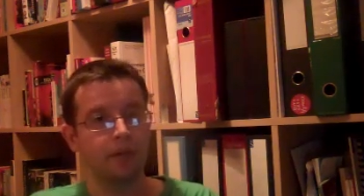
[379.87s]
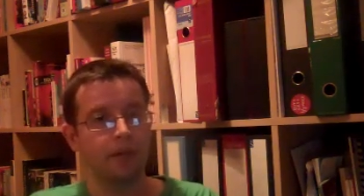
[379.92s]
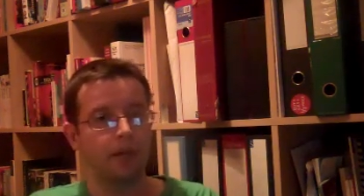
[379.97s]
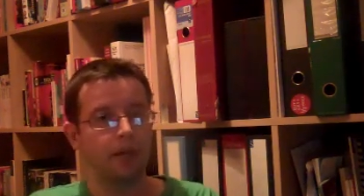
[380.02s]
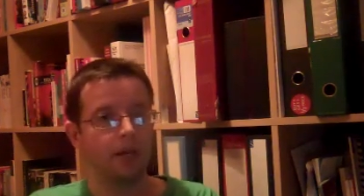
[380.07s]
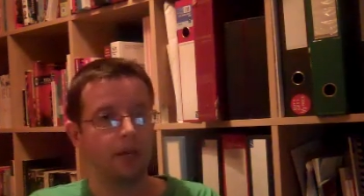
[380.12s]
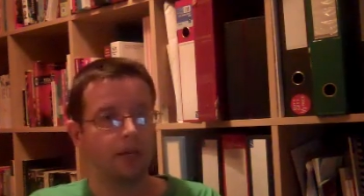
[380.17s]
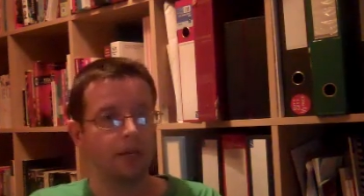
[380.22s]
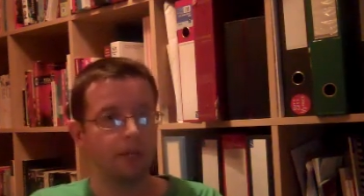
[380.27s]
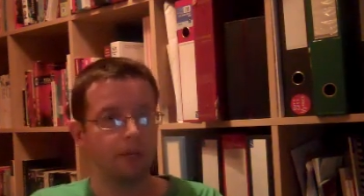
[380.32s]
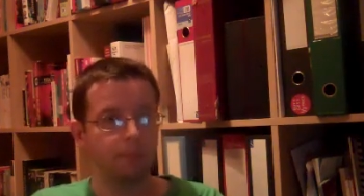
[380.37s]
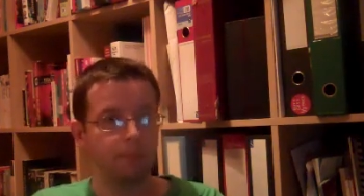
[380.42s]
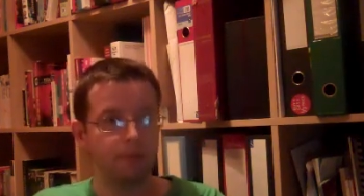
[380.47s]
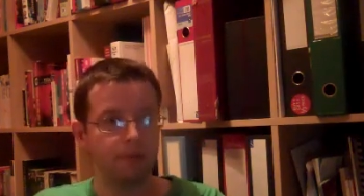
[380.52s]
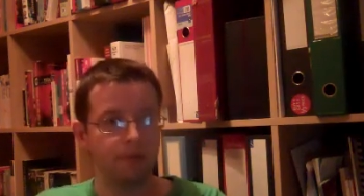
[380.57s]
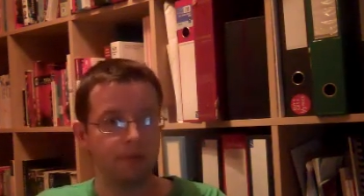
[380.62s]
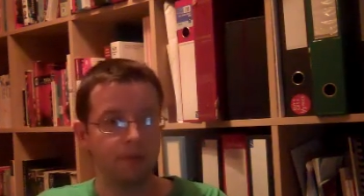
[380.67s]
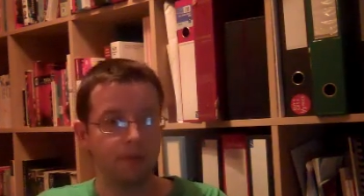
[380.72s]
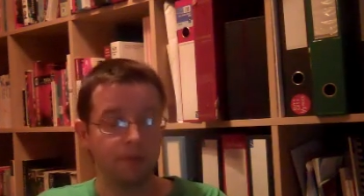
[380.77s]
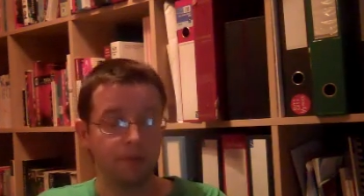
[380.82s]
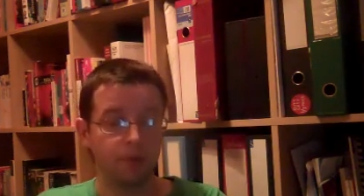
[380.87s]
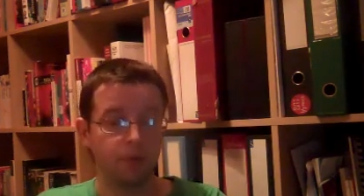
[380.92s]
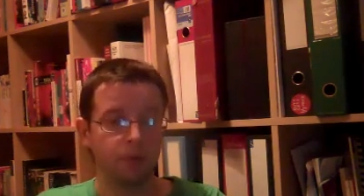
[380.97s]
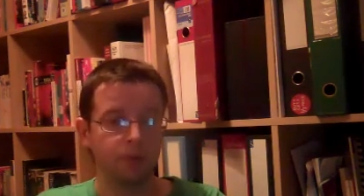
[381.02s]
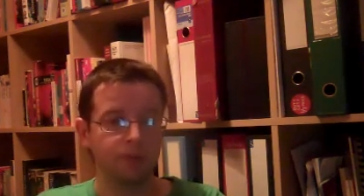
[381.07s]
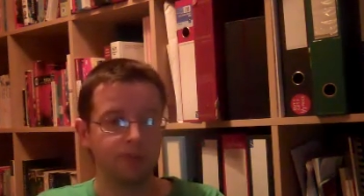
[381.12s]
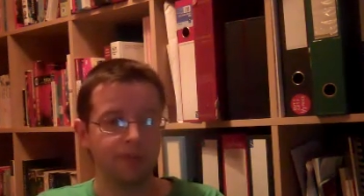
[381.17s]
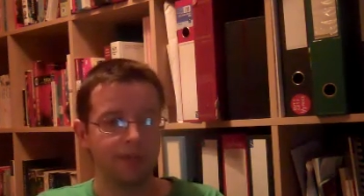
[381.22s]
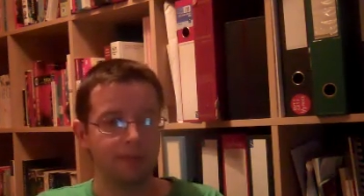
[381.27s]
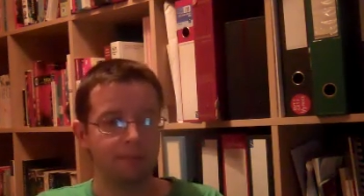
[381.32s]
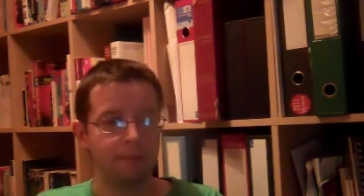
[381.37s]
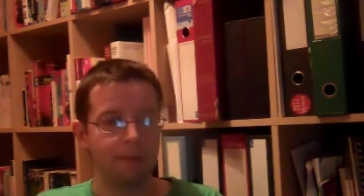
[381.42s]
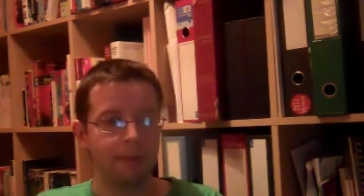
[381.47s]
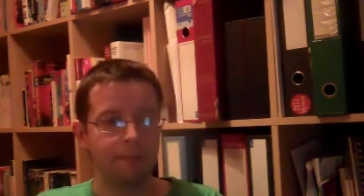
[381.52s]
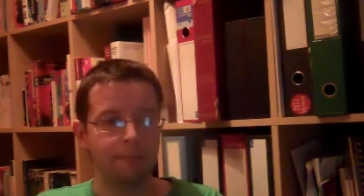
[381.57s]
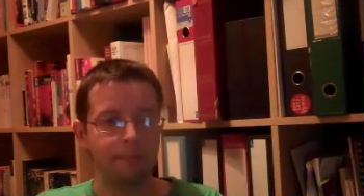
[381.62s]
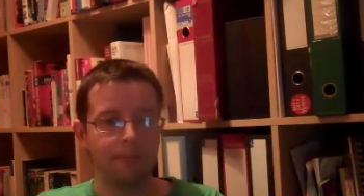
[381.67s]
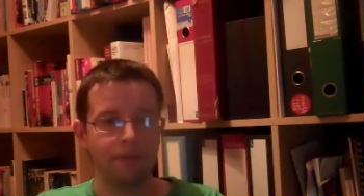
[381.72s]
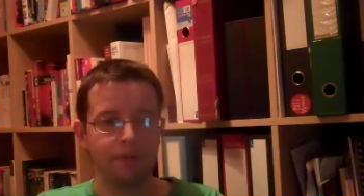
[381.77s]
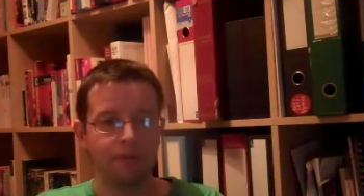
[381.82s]
a couple of core team
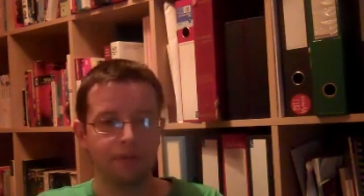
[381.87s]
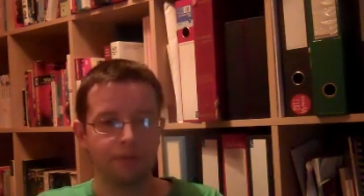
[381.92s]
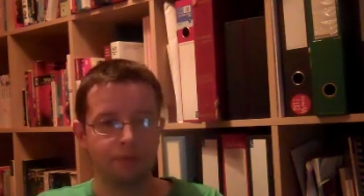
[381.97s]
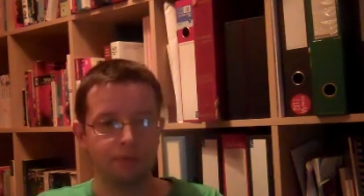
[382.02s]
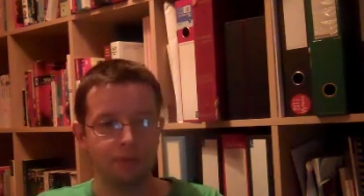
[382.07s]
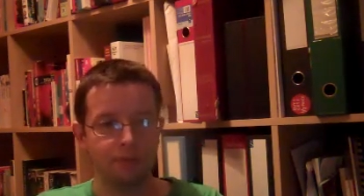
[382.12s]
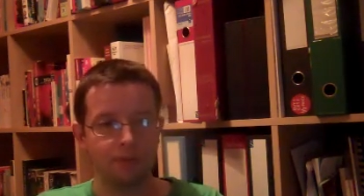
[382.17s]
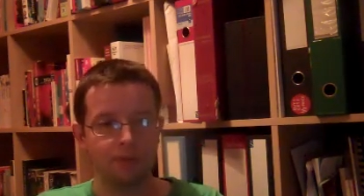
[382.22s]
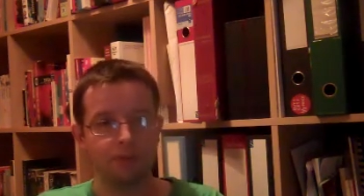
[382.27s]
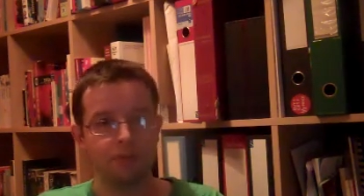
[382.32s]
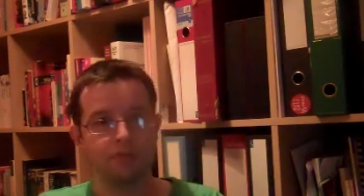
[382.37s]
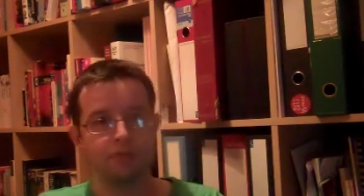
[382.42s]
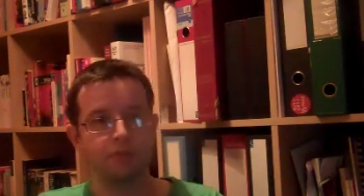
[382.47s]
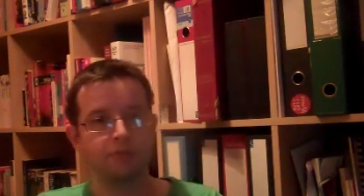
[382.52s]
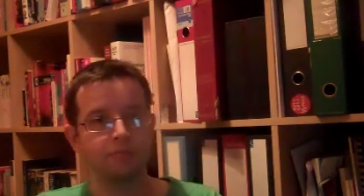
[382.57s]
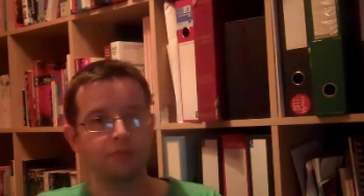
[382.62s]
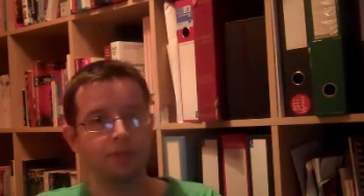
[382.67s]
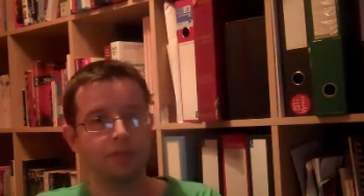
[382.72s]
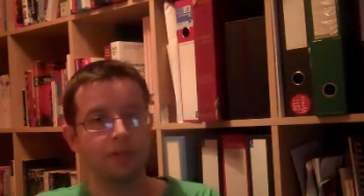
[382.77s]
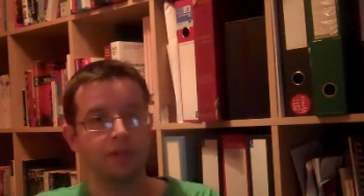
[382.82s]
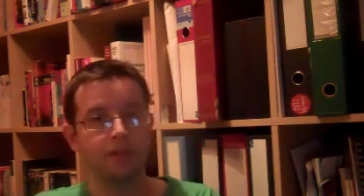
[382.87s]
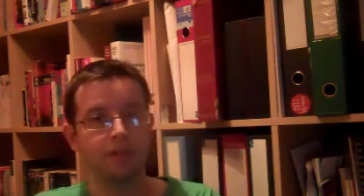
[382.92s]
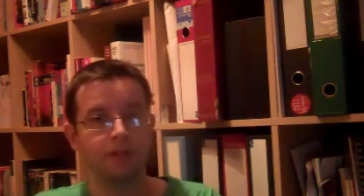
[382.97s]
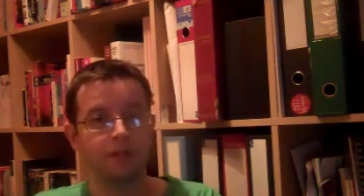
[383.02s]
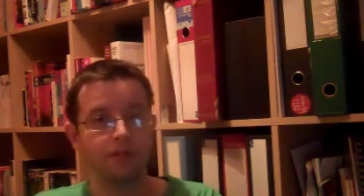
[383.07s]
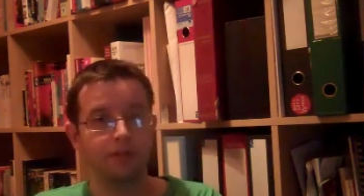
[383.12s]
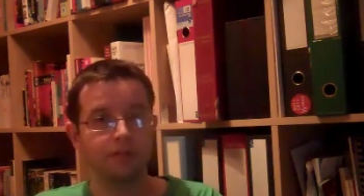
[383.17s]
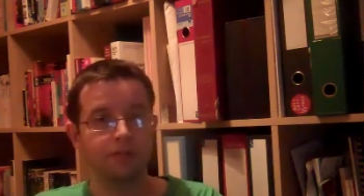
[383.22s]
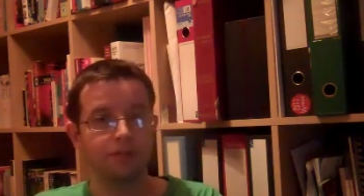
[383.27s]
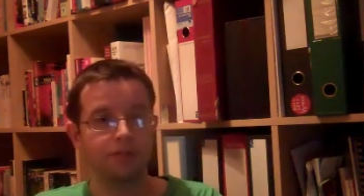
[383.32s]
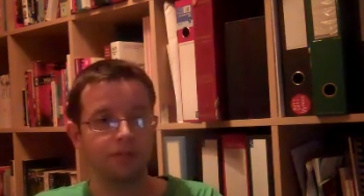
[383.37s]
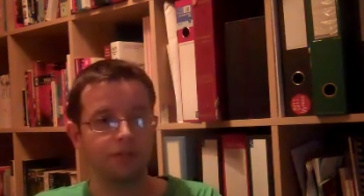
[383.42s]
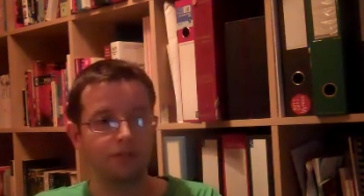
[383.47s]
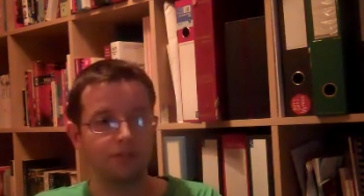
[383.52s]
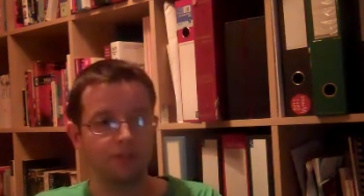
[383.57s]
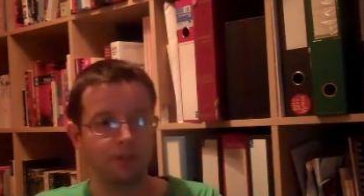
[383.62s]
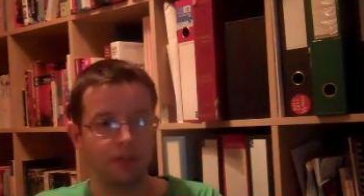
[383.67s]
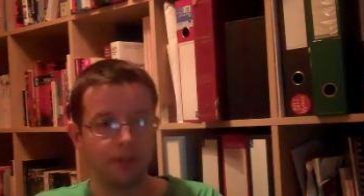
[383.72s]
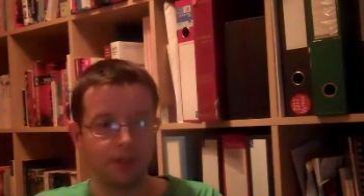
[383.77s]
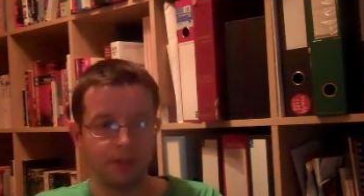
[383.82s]
members, we've got some
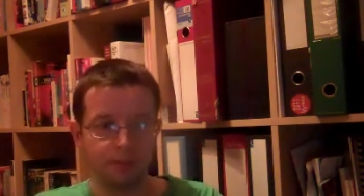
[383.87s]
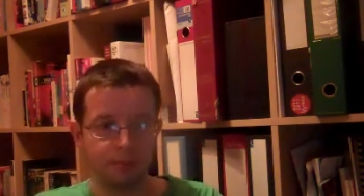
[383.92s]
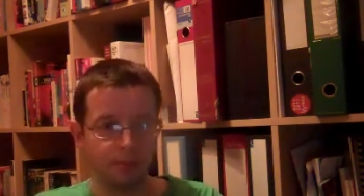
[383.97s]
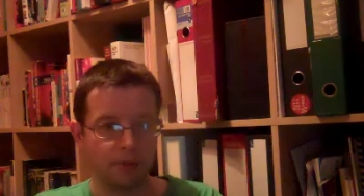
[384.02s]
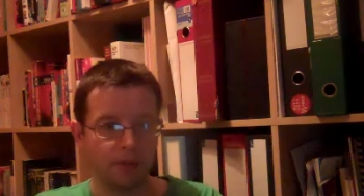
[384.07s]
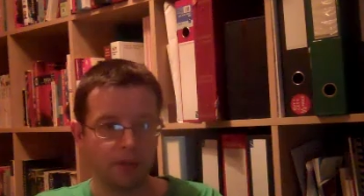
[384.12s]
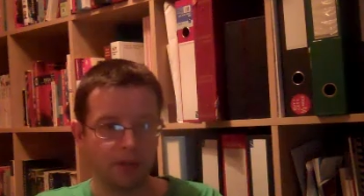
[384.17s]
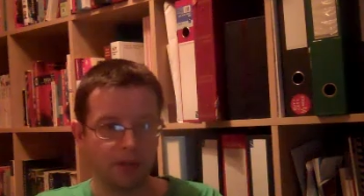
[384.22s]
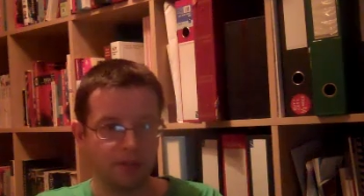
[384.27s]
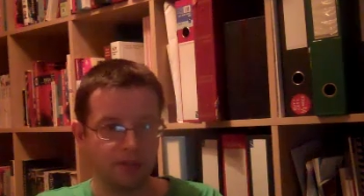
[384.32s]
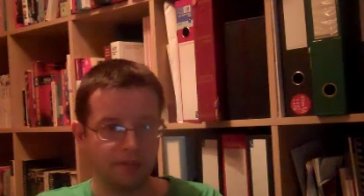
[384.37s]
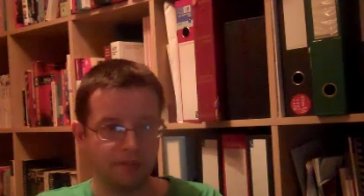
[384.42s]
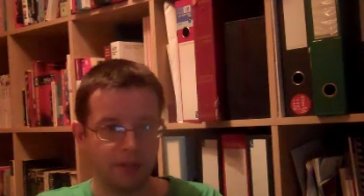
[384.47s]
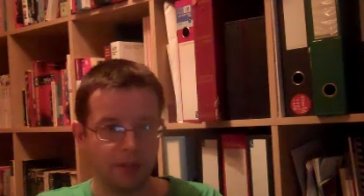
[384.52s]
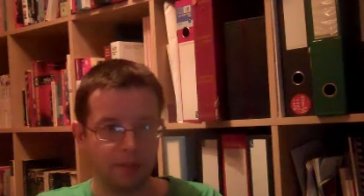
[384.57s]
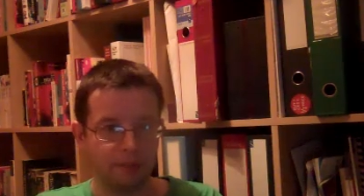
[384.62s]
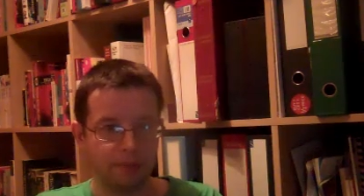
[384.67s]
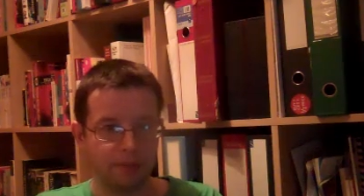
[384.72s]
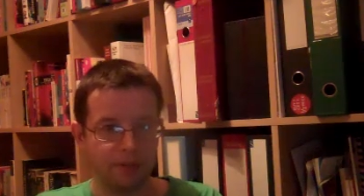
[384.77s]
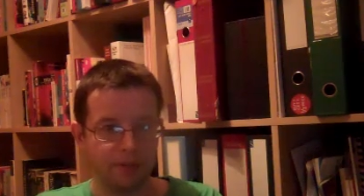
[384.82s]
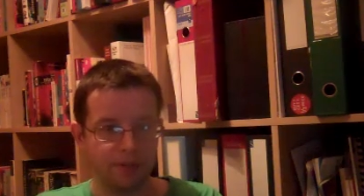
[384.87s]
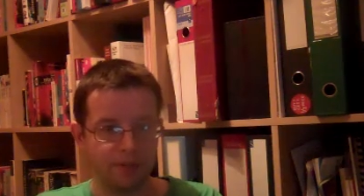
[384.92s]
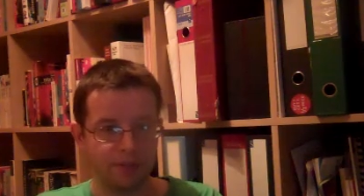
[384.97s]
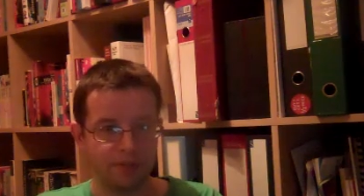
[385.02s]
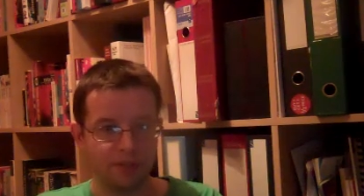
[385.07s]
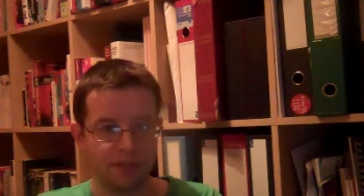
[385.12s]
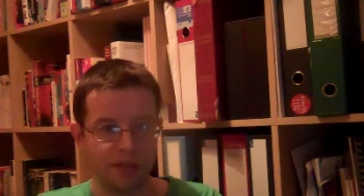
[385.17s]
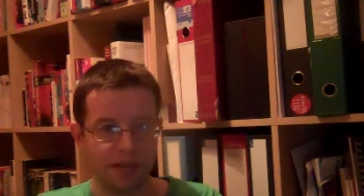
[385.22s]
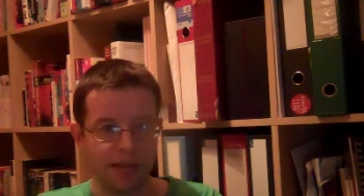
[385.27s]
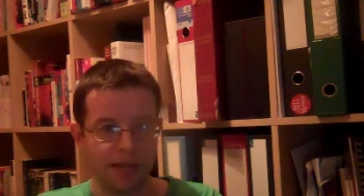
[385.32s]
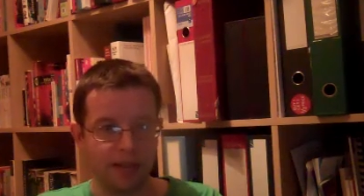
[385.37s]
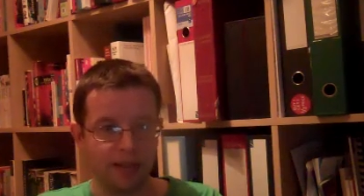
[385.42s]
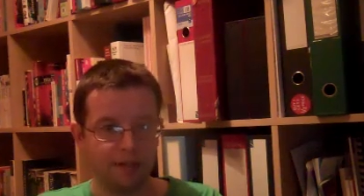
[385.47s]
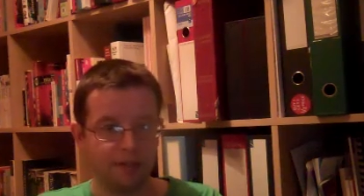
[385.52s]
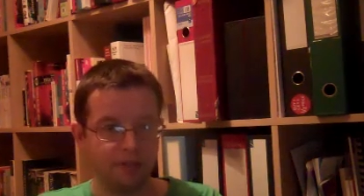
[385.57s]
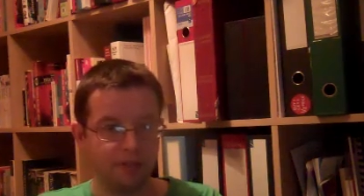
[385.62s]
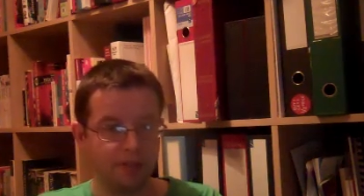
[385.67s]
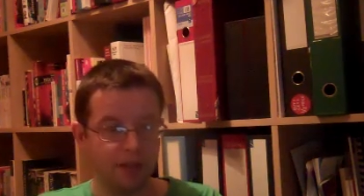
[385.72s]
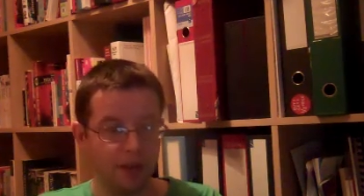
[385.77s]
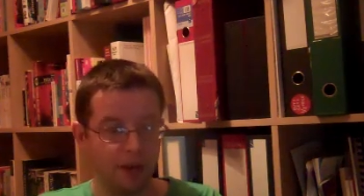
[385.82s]
certified Umbraco developers, and